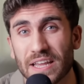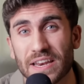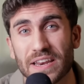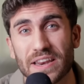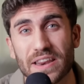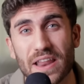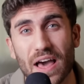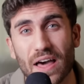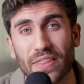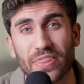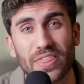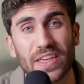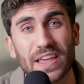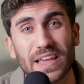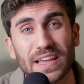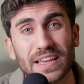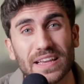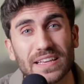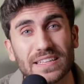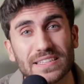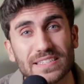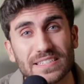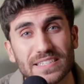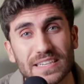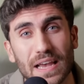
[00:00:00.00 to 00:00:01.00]
Nothing
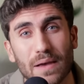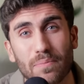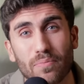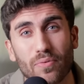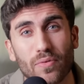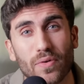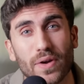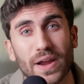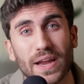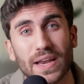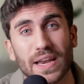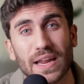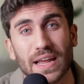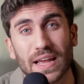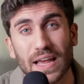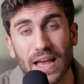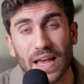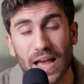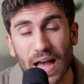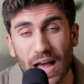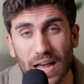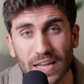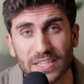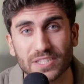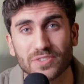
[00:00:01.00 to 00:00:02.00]
can separate
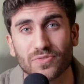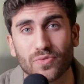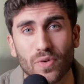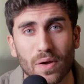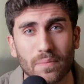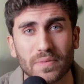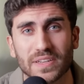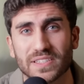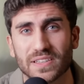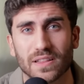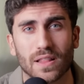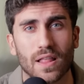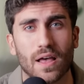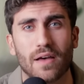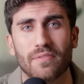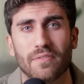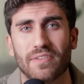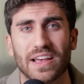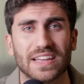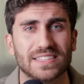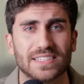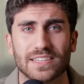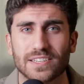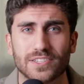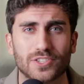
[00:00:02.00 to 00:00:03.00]
us from His love
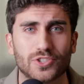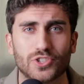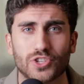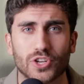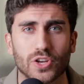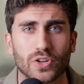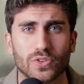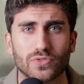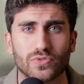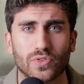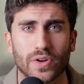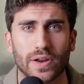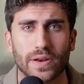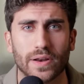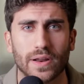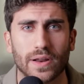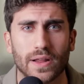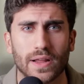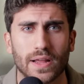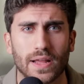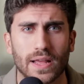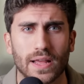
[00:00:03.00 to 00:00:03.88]
as His children.